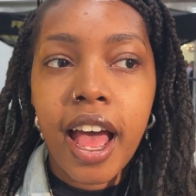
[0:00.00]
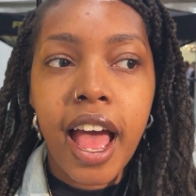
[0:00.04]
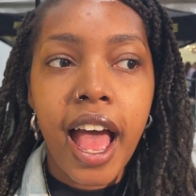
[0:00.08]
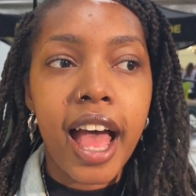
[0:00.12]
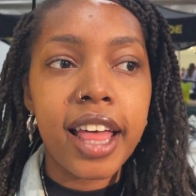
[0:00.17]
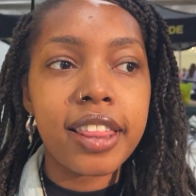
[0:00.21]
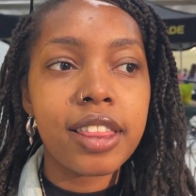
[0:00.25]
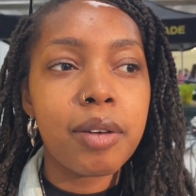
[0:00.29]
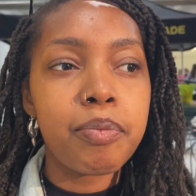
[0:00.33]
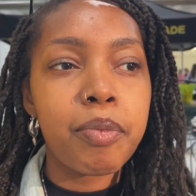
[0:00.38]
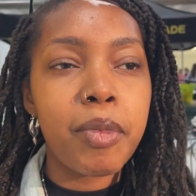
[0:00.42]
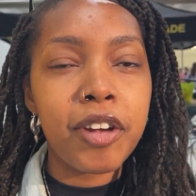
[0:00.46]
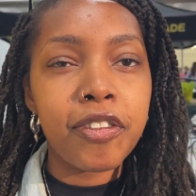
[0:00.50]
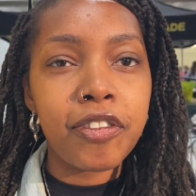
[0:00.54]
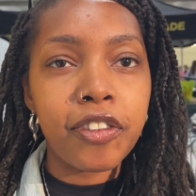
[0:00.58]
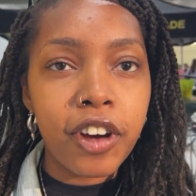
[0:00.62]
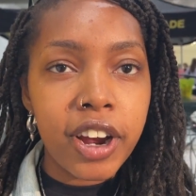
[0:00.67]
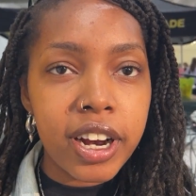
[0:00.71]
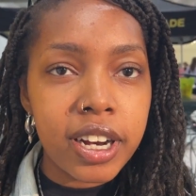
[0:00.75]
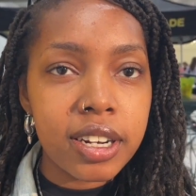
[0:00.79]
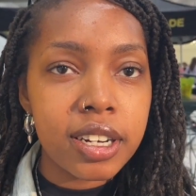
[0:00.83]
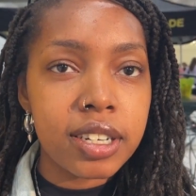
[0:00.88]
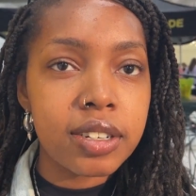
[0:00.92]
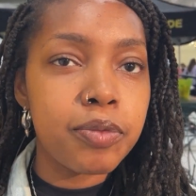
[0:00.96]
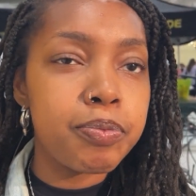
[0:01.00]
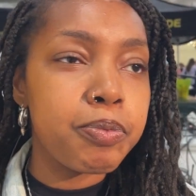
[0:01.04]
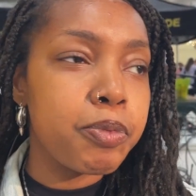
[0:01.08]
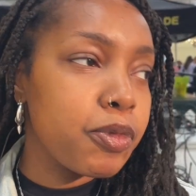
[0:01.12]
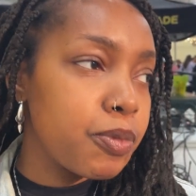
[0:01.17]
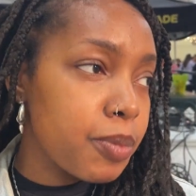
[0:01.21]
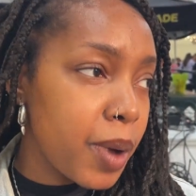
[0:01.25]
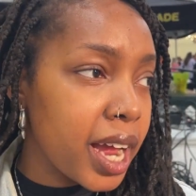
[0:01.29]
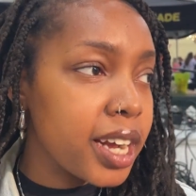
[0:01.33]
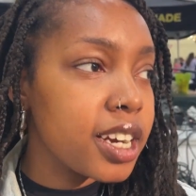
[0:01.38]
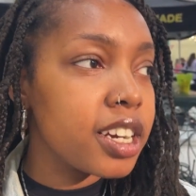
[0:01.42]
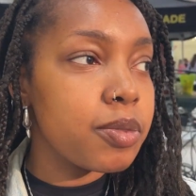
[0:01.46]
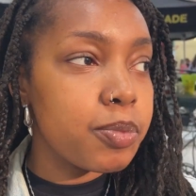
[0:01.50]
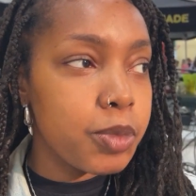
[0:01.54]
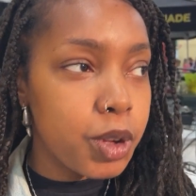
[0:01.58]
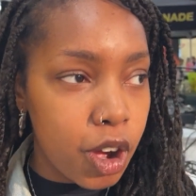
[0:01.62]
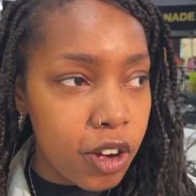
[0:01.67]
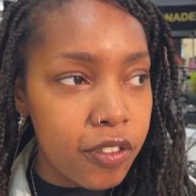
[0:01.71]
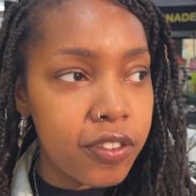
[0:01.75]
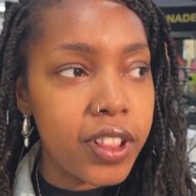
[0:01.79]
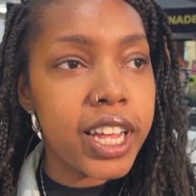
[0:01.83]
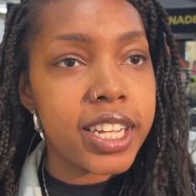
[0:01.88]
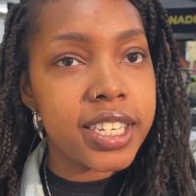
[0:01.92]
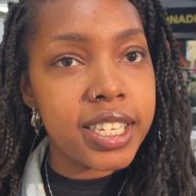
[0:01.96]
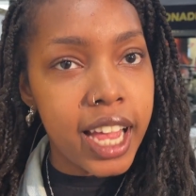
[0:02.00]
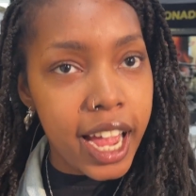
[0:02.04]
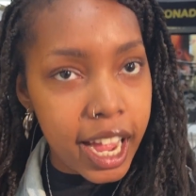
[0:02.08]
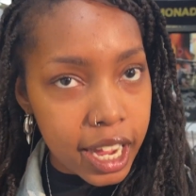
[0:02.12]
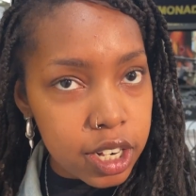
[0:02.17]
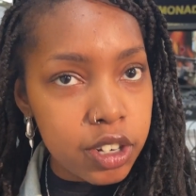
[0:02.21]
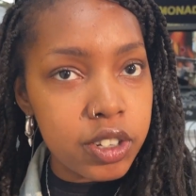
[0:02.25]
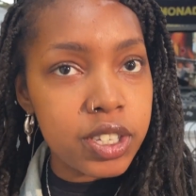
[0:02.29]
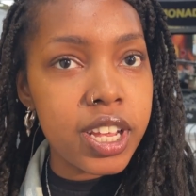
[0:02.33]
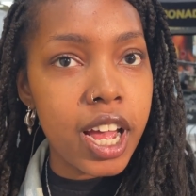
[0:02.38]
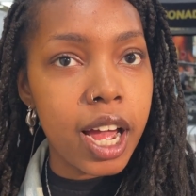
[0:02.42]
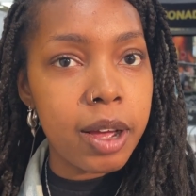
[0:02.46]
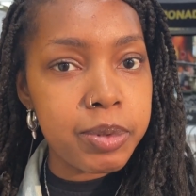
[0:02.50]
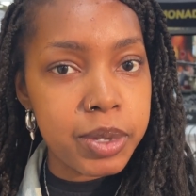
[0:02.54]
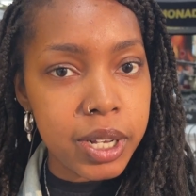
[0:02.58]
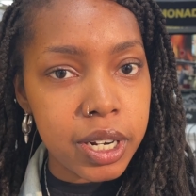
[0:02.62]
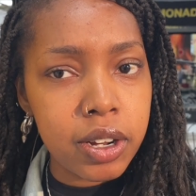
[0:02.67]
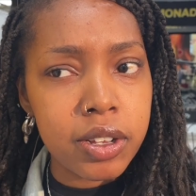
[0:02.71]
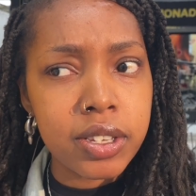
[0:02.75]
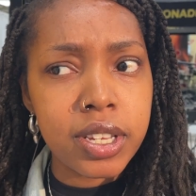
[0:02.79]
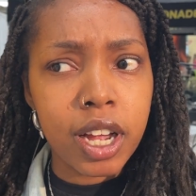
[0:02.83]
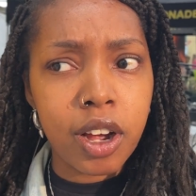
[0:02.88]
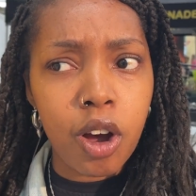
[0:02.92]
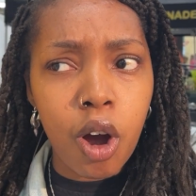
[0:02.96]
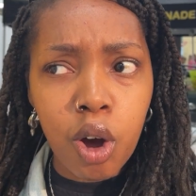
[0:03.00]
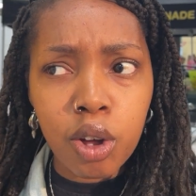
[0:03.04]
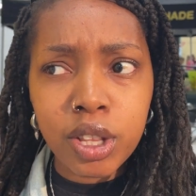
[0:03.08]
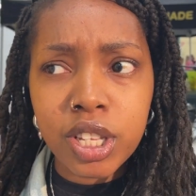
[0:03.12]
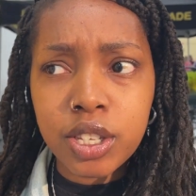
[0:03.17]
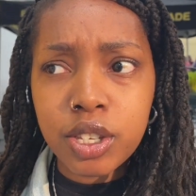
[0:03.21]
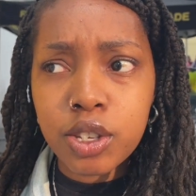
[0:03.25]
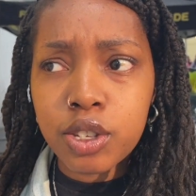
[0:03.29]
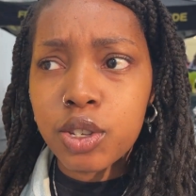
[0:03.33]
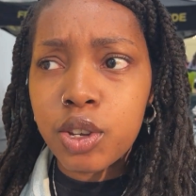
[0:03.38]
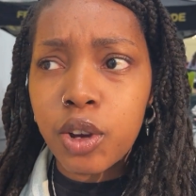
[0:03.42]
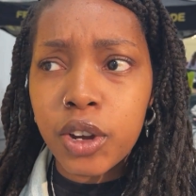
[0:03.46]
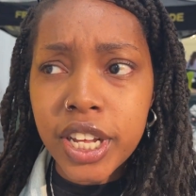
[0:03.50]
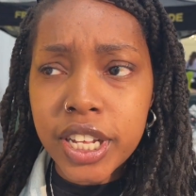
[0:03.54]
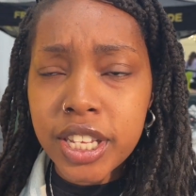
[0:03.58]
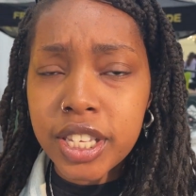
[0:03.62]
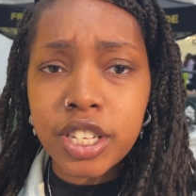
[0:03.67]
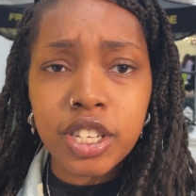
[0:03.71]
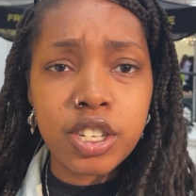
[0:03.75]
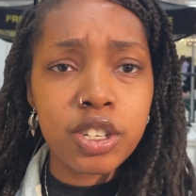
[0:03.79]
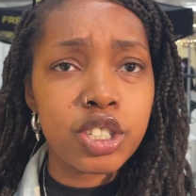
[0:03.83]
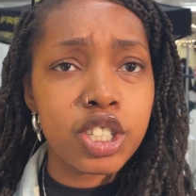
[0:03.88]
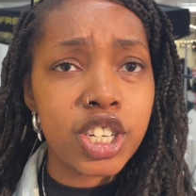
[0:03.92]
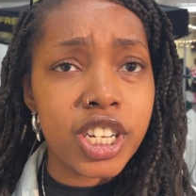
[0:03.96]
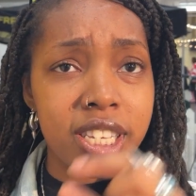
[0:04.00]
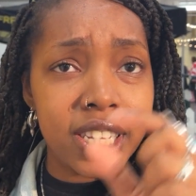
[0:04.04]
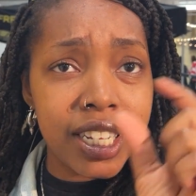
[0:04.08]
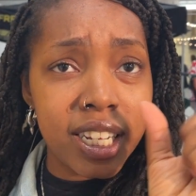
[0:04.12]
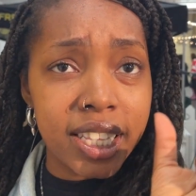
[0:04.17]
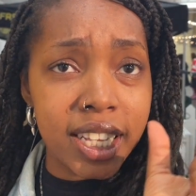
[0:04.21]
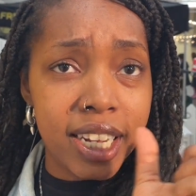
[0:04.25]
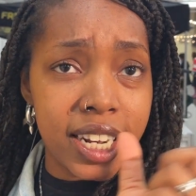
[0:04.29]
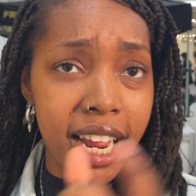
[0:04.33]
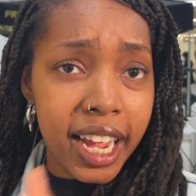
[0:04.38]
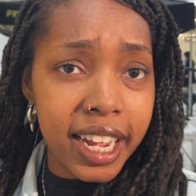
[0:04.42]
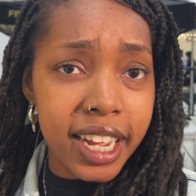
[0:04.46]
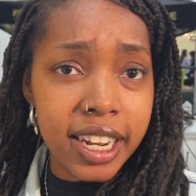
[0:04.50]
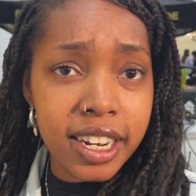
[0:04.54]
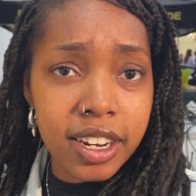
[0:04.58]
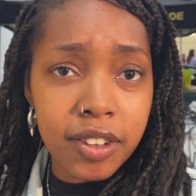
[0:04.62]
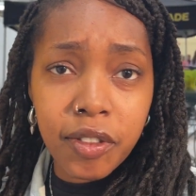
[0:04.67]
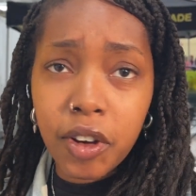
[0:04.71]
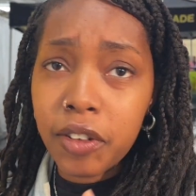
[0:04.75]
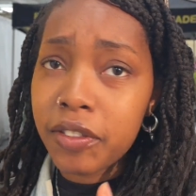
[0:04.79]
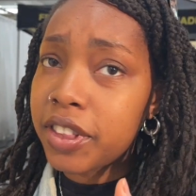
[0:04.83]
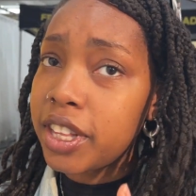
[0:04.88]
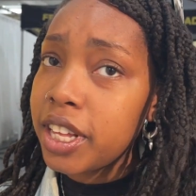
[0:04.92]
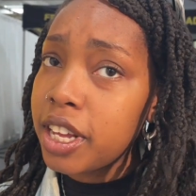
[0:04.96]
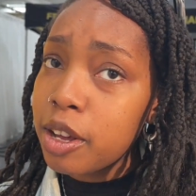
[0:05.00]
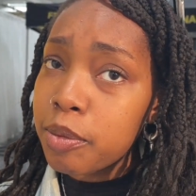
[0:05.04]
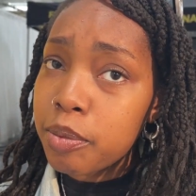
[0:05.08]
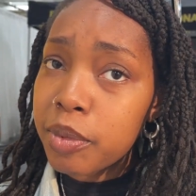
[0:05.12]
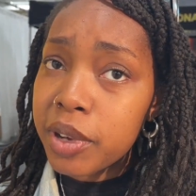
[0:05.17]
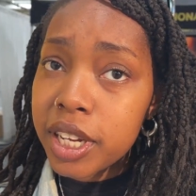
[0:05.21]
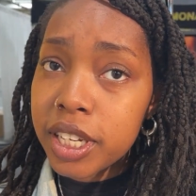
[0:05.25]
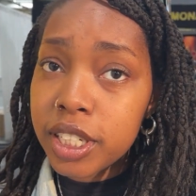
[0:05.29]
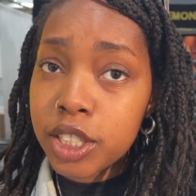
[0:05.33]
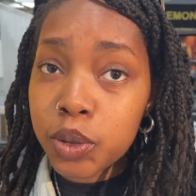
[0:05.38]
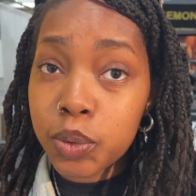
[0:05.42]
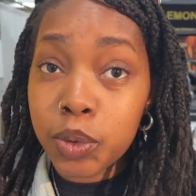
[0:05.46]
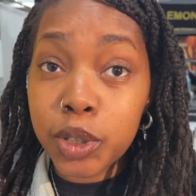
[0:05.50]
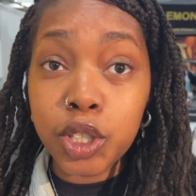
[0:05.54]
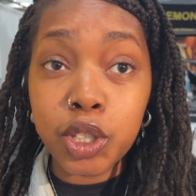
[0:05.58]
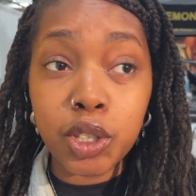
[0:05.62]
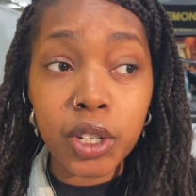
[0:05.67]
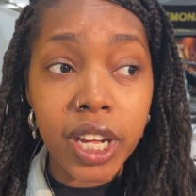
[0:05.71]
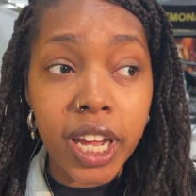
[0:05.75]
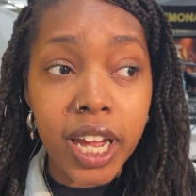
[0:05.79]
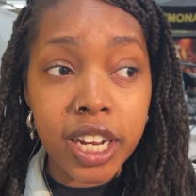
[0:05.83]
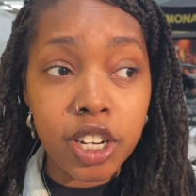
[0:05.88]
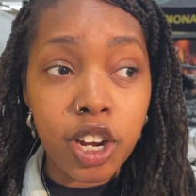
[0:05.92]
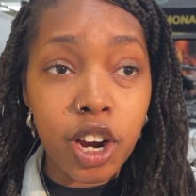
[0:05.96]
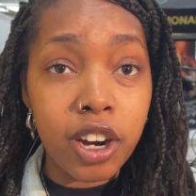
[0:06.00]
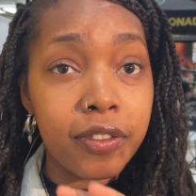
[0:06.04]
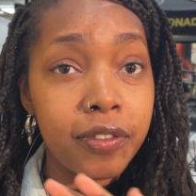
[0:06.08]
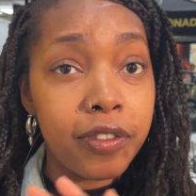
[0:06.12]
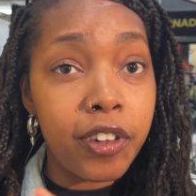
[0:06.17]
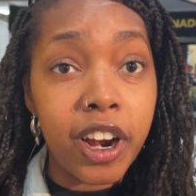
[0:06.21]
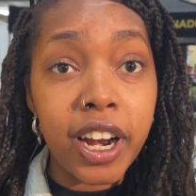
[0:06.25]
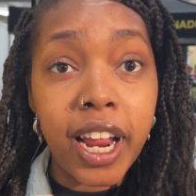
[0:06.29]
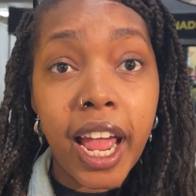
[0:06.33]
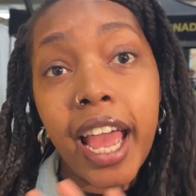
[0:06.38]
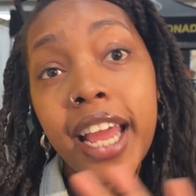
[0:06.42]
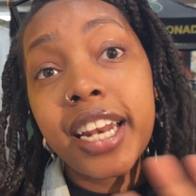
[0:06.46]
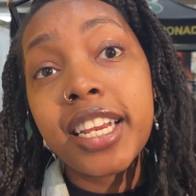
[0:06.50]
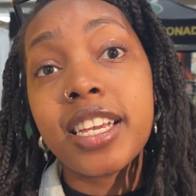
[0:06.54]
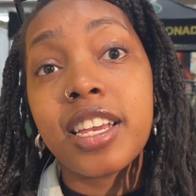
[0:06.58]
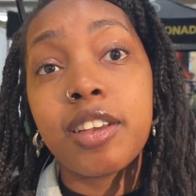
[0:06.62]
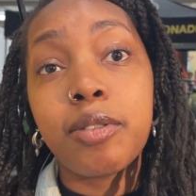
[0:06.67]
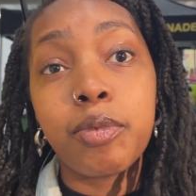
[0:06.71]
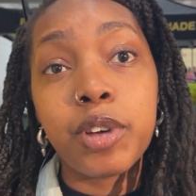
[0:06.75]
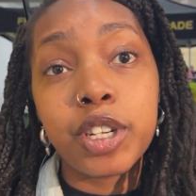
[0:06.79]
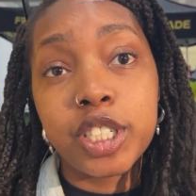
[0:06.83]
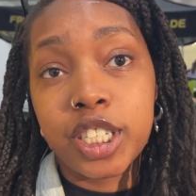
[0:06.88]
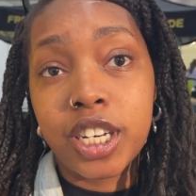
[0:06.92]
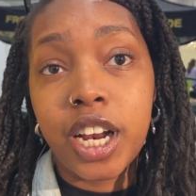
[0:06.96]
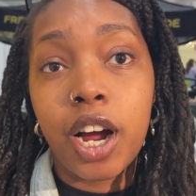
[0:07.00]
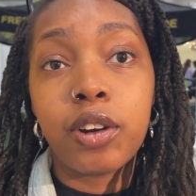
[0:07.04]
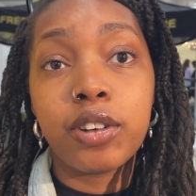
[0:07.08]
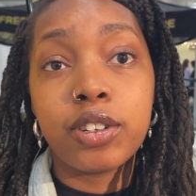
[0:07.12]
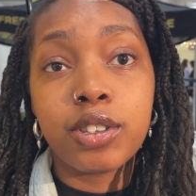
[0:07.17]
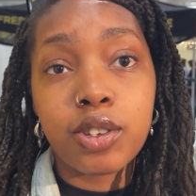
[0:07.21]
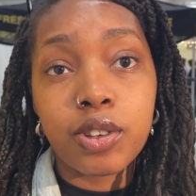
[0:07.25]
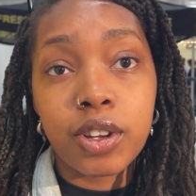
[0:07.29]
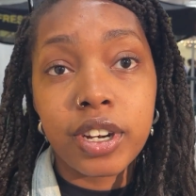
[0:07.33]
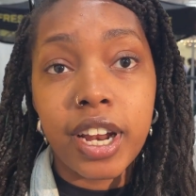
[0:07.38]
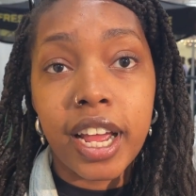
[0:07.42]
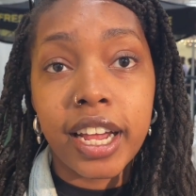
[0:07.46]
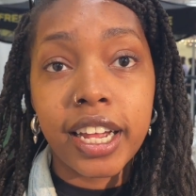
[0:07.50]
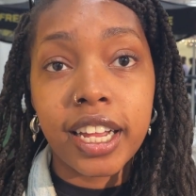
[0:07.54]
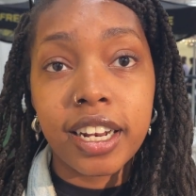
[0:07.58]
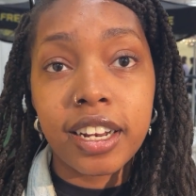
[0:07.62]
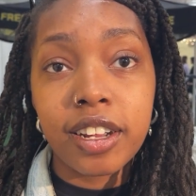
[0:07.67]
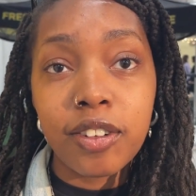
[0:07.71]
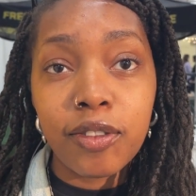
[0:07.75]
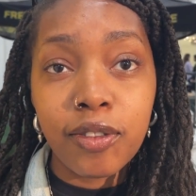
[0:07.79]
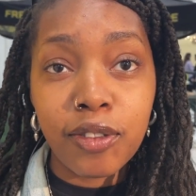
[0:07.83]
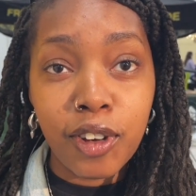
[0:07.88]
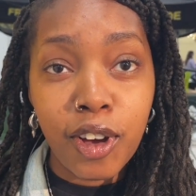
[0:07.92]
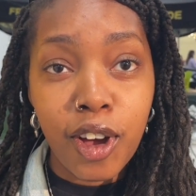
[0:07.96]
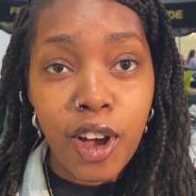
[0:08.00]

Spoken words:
And then my friend reminded me of like cyanotypes, and I was like, oh, this is so easy. You just need the negative of the image, which you can convert any image now into a negative.